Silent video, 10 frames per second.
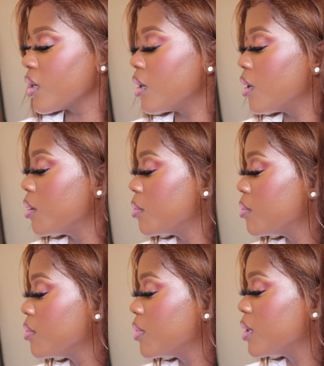
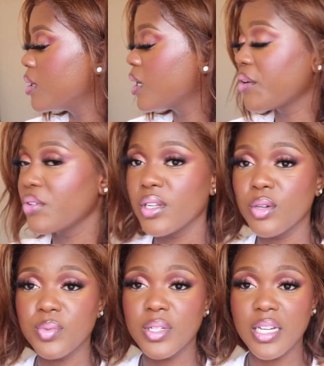I really
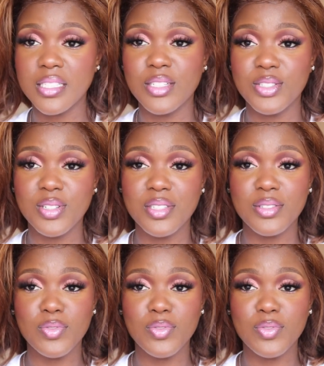hope you guys enjoyed this